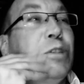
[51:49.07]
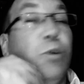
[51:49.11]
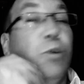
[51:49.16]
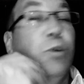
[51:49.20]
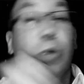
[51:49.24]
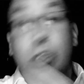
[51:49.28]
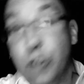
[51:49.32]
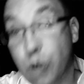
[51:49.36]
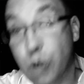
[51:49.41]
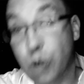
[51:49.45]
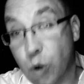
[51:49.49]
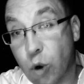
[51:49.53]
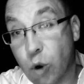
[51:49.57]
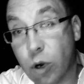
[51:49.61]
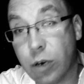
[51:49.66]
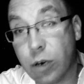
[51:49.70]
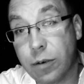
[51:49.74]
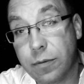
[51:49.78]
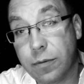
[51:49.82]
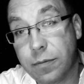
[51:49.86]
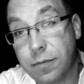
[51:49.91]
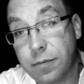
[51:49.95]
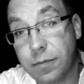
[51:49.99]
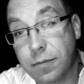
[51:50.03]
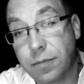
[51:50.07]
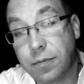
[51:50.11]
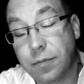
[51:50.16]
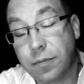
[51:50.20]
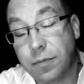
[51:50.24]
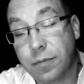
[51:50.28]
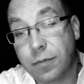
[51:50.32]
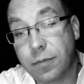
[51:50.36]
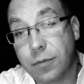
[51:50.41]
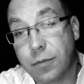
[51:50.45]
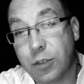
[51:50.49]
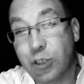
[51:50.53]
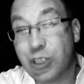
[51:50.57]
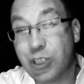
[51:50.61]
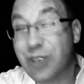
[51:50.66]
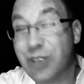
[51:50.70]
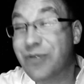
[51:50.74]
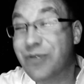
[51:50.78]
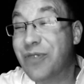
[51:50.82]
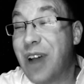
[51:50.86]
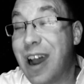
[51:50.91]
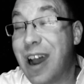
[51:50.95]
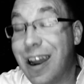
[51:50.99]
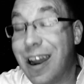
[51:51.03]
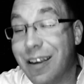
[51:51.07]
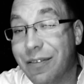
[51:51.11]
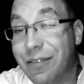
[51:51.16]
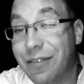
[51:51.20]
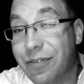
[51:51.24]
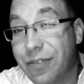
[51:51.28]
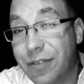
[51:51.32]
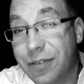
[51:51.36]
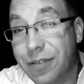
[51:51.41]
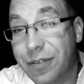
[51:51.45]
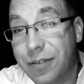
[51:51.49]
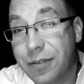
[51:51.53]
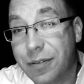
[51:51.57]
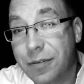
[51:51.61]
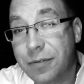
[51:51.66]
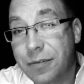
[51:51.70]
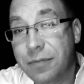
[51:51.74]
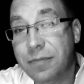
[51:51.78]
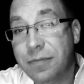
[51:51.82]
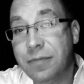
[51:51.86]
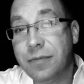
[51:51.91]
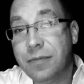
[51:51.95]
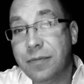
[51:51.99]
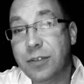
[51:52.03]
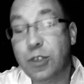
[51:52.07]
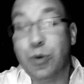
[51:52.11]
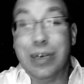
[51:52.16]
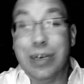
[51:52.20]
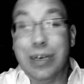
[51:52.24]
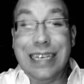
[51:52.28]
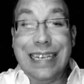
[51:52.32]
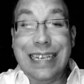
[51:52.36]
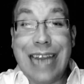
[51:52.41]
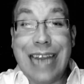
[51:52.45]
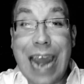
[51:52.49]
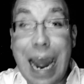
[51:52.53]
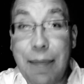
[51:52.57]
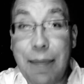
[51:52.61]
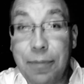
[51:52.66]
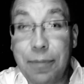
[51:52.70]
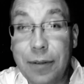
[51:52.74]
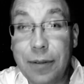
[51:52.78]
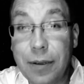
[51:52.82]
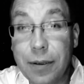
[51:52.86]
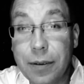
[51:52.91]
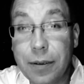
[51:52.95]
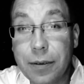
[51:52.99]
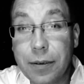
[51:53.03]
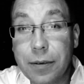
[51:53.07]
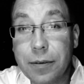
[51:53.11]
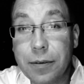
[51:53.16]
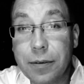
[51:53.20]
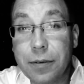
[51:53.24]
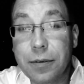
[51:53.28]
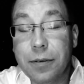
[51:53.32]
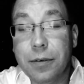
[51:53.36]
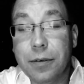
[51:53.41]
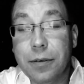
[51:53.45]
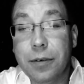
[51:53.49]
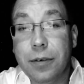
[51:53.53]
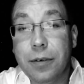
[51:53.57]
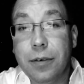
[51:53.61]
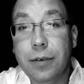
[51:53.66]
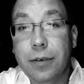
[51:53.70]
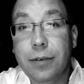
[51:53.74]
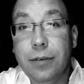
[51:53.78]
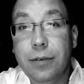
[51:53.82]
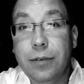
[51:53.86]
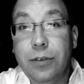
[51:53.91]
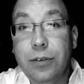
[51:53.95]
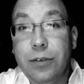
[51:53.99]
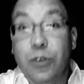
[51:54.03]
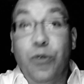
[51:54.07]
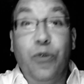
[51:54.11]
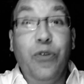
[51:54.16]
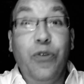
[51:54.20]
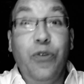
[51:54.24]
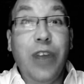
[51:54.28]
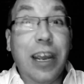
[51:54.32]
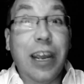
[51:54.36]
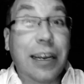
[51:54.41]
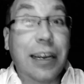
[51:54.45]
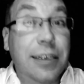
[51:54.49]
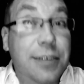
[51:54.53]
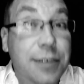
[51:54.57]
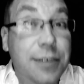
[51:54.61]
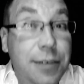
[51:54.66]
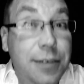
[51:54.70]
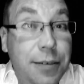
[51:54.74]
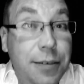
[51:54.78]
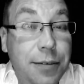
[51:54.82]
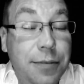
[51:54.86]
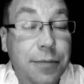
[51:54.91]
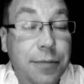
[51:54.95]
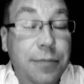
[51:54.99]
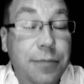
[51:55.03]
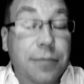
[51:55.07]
to endure, to survive, to adapt, to fix,